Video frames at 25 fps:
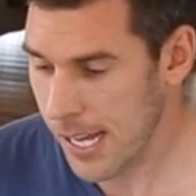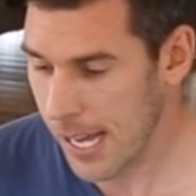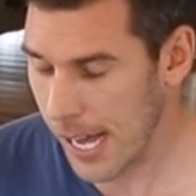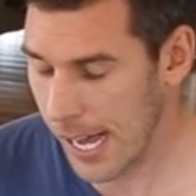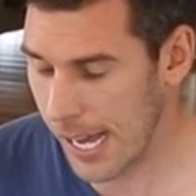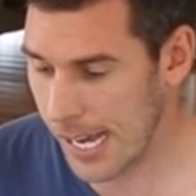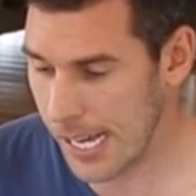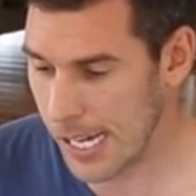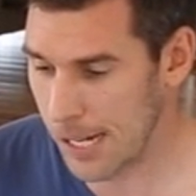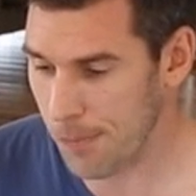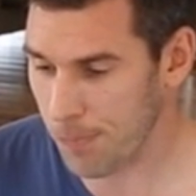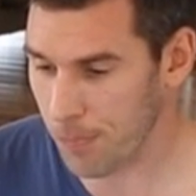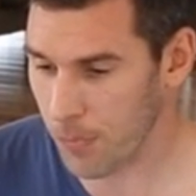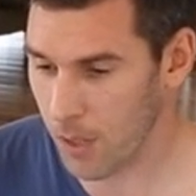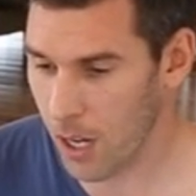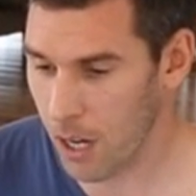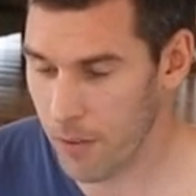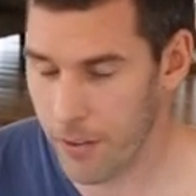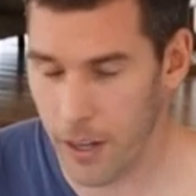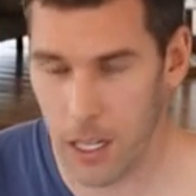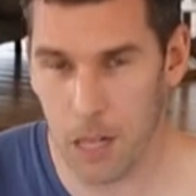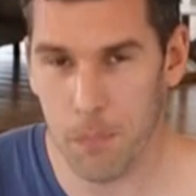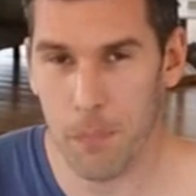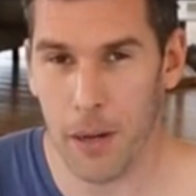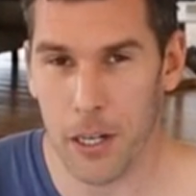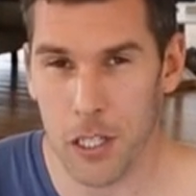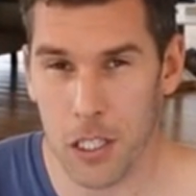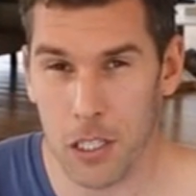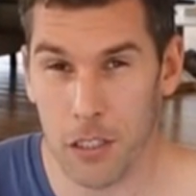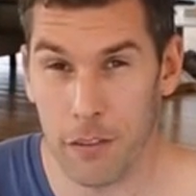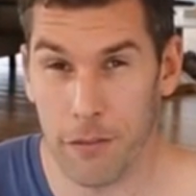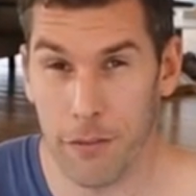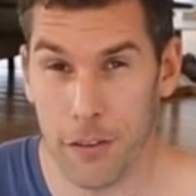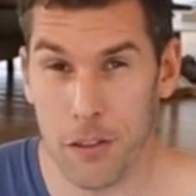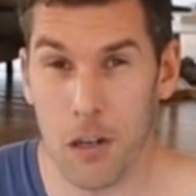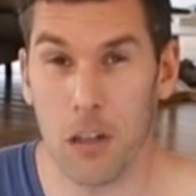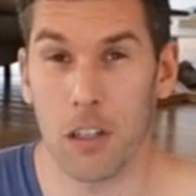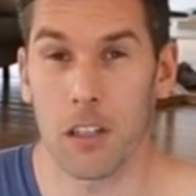I've had a bunch
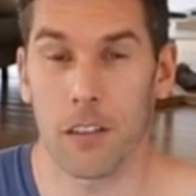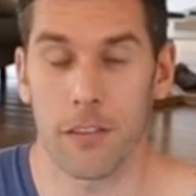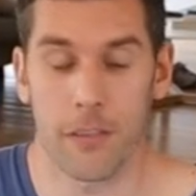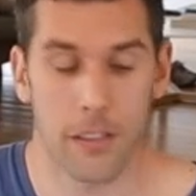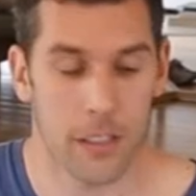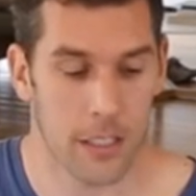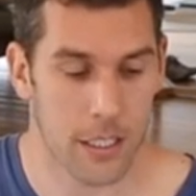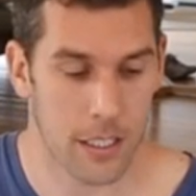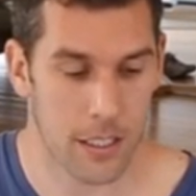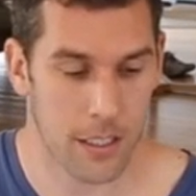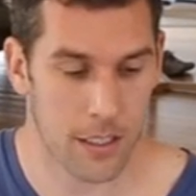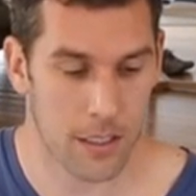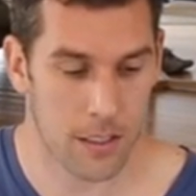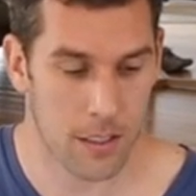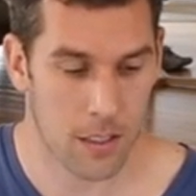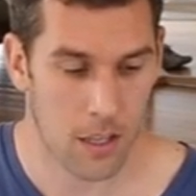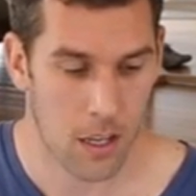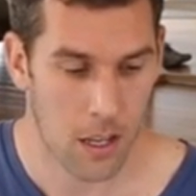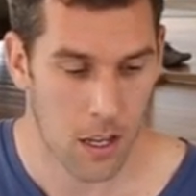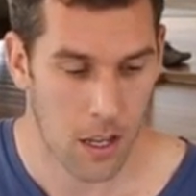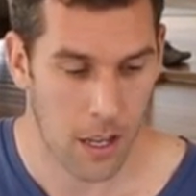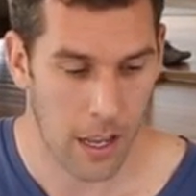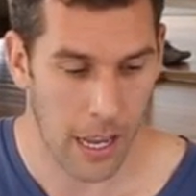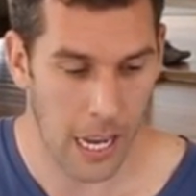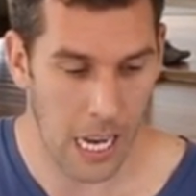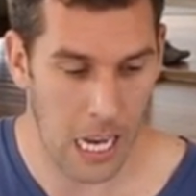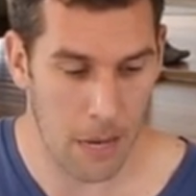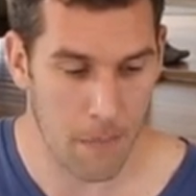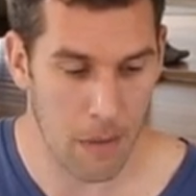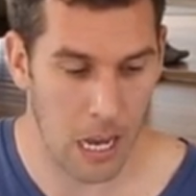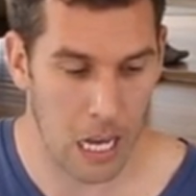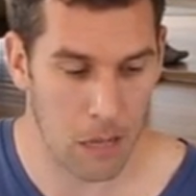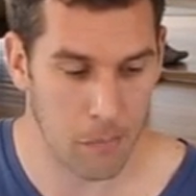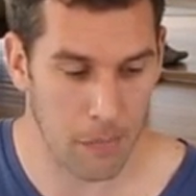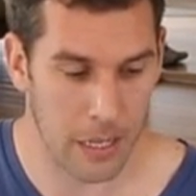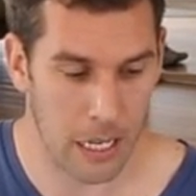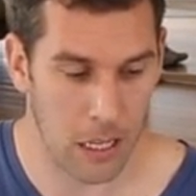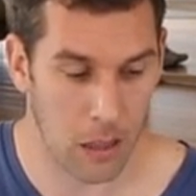of photographers
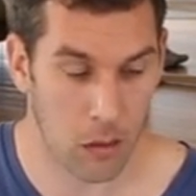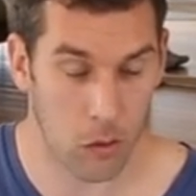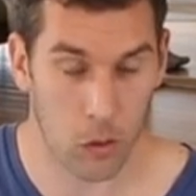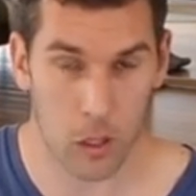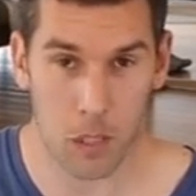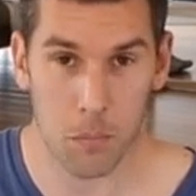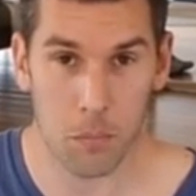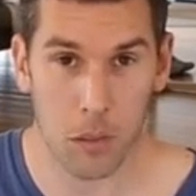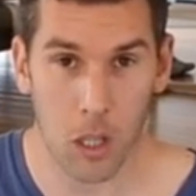email me through the